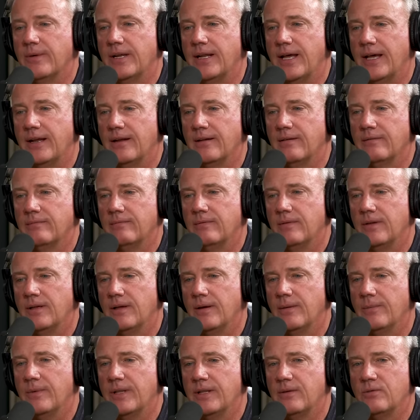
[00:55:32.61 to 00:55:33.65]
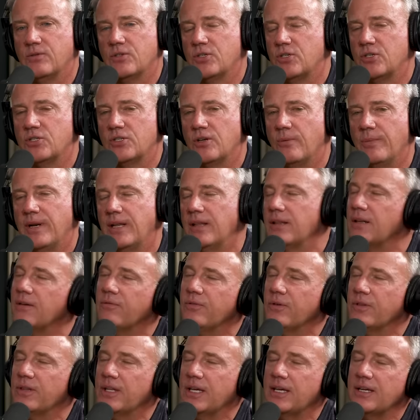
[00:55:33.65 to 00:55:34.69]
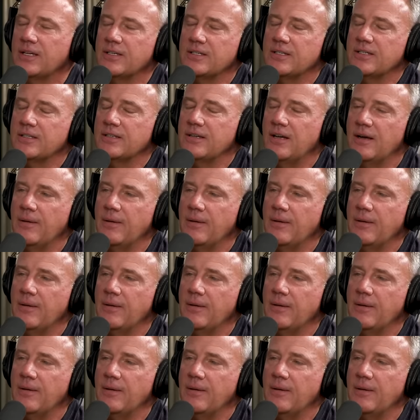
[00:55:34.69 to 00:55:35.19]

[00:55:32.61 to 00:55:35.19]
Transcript: But it was just so many different things